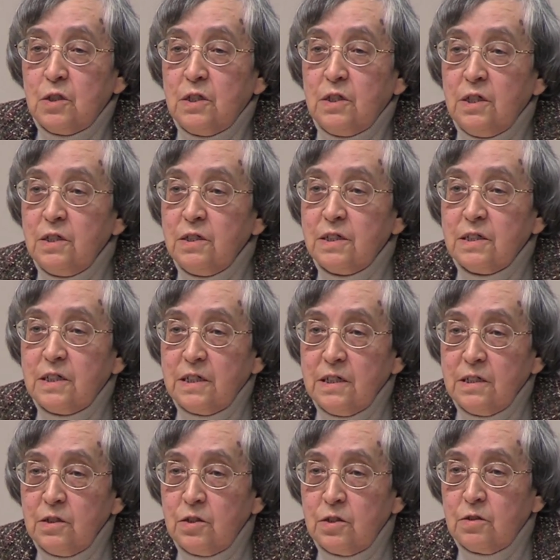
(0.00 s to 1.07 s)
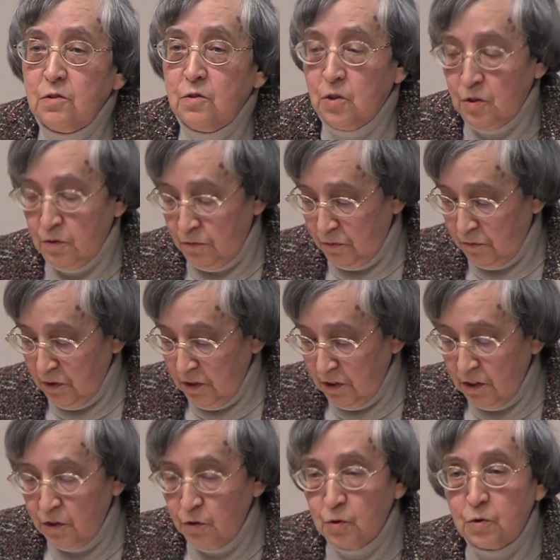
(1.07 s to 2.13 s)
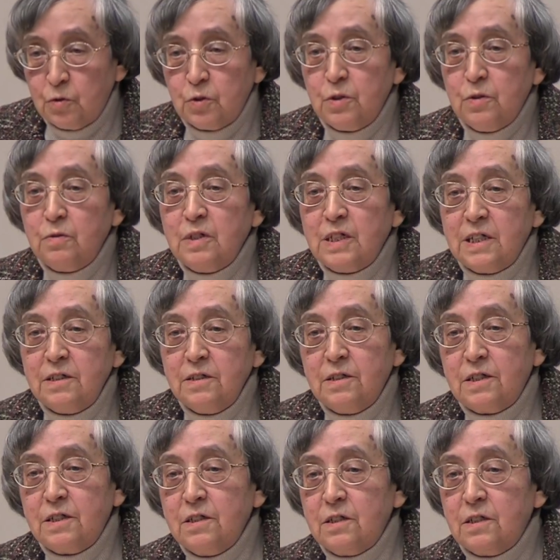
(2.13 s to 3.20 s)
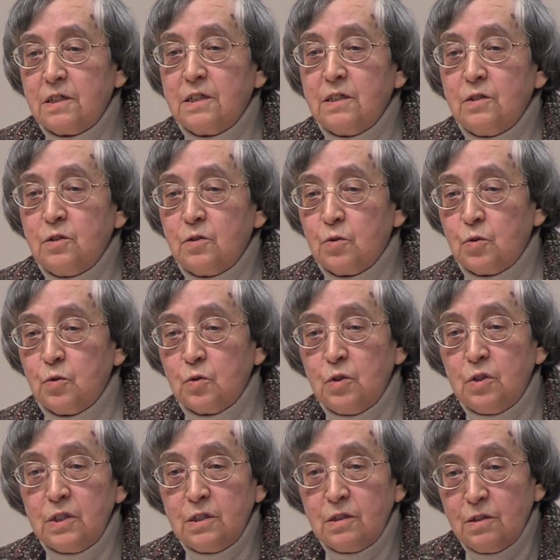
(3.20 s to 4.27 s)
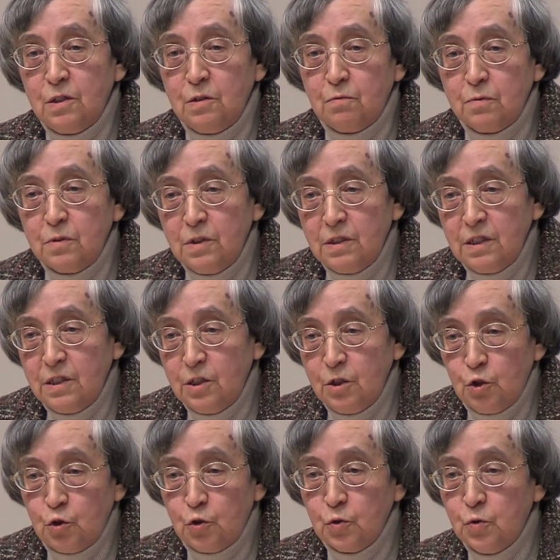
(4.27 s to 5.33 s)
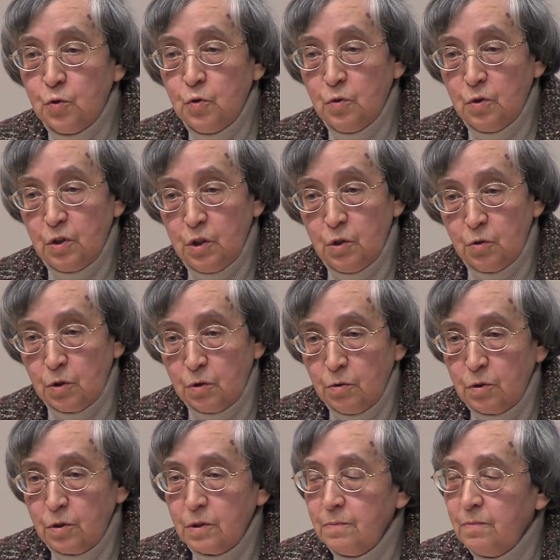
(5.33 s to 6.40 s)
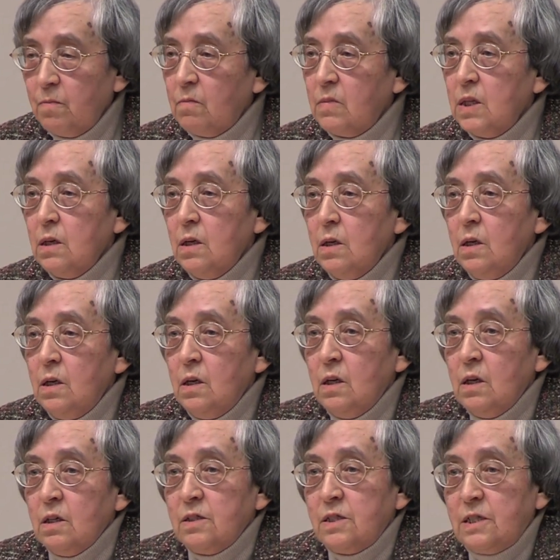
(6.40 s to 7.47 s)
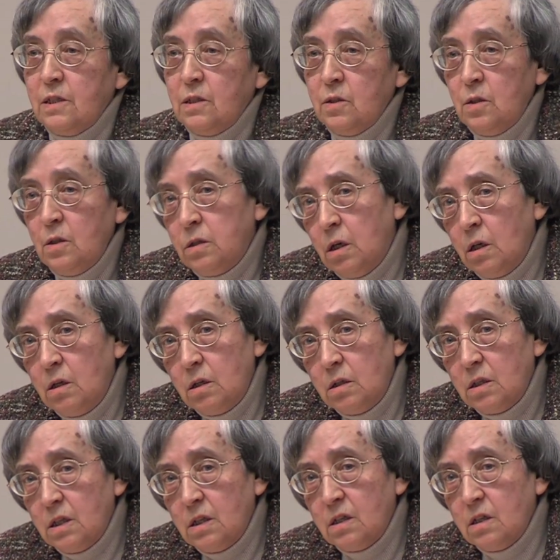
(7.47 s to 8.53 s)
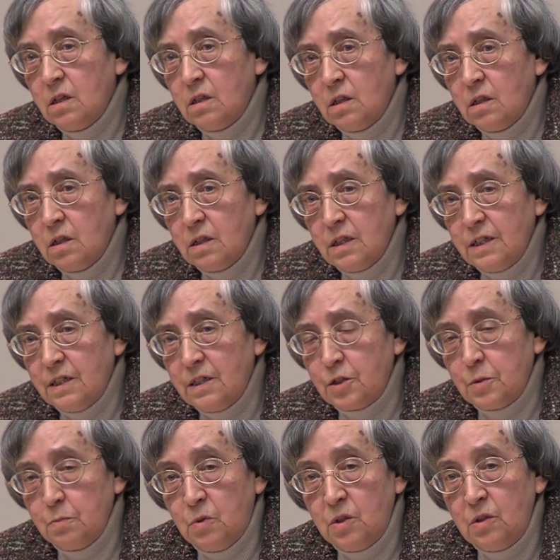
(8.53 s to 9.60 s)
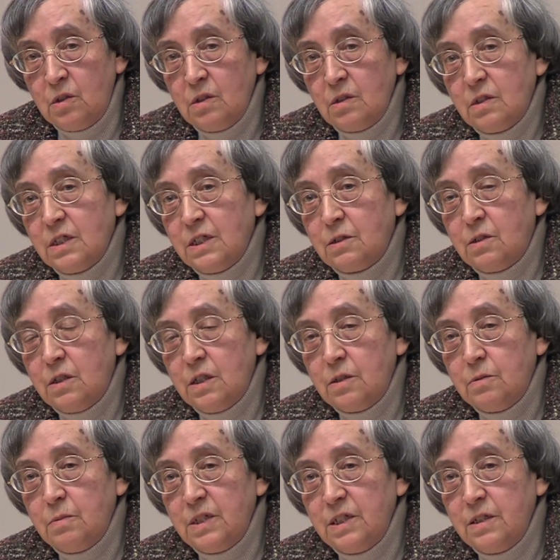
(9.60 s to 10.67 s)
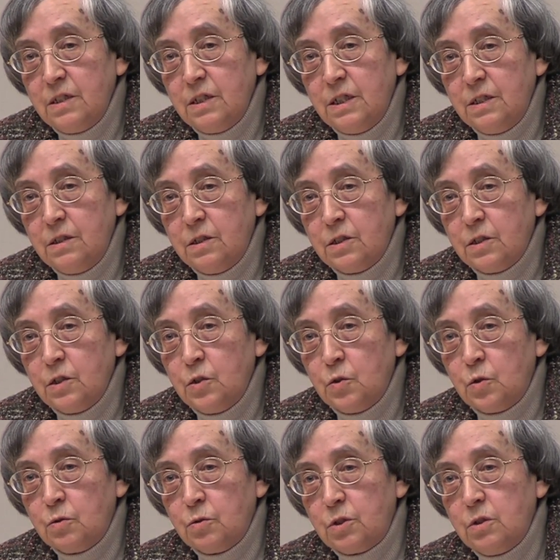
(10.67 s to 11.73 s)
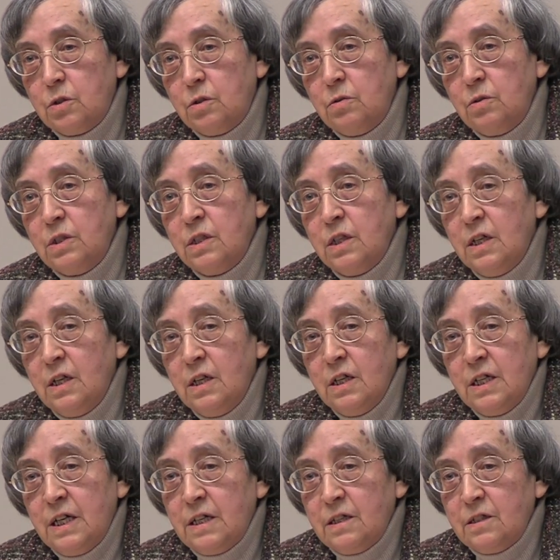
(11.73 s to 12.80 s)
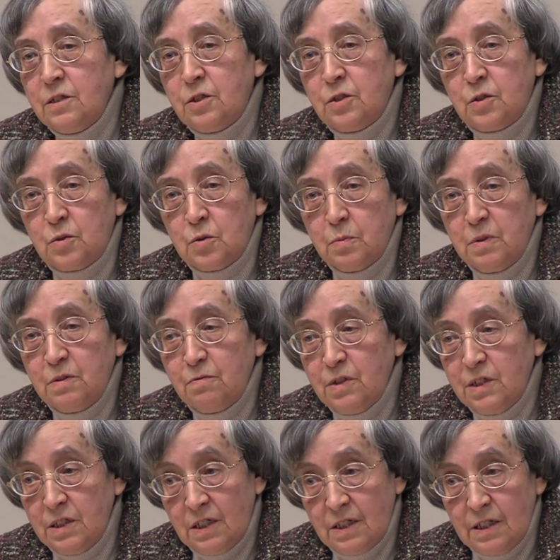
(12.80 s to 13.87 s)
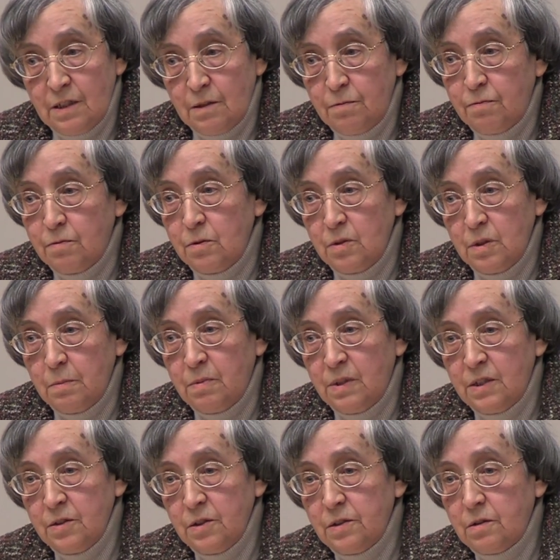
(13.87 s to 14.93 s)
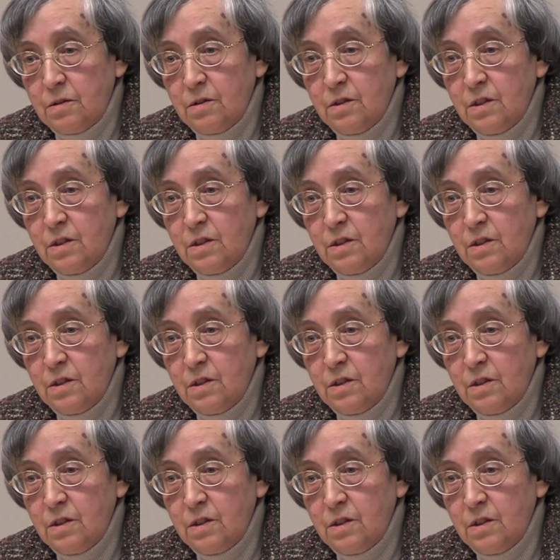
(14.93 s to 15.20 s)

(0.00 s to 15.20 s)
in the case of Eurozone countries that do not even issue euros. So a small economy in the Eurozone has to be very careful about